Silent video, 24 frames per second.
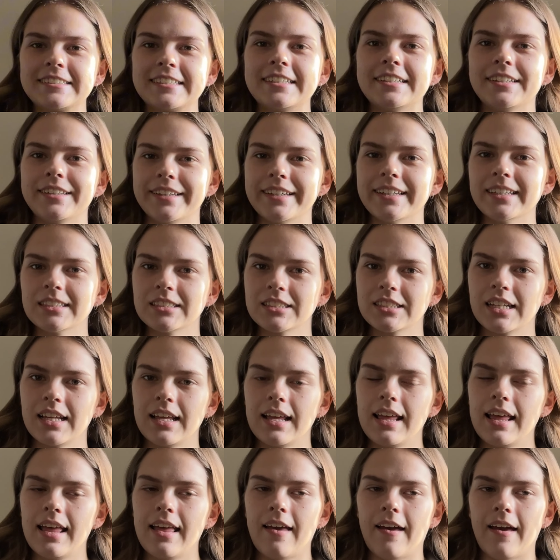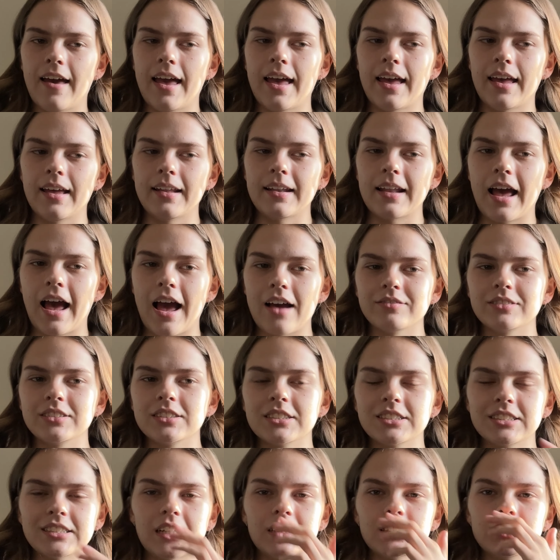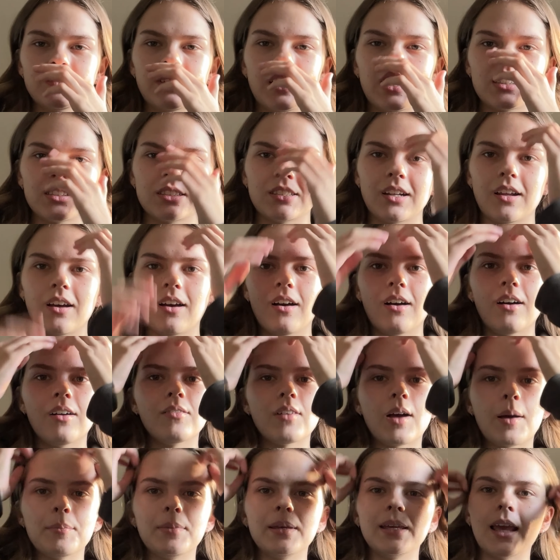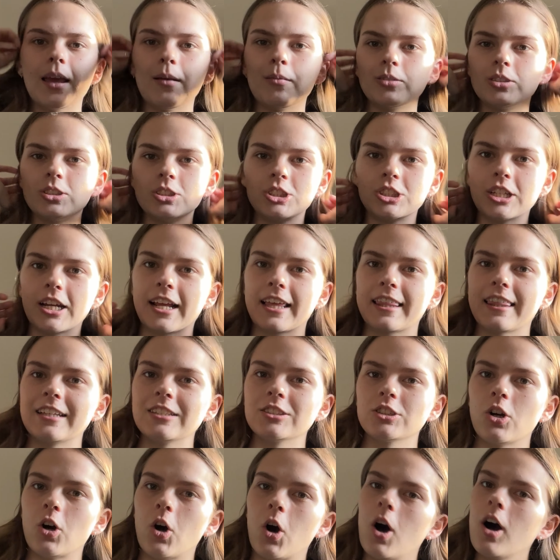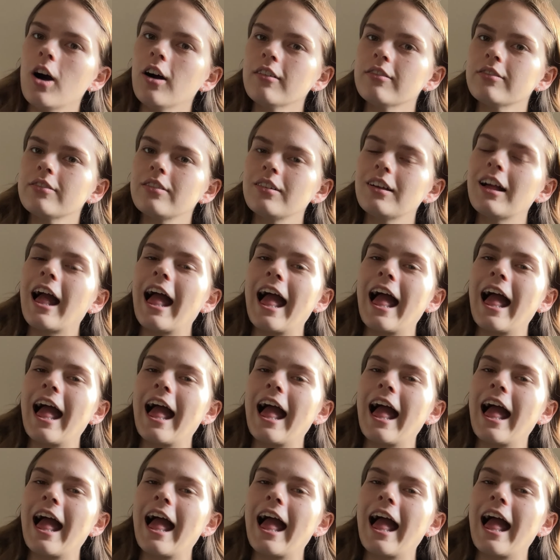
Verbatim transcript: in a list and having the satisfaction of being able to check things off.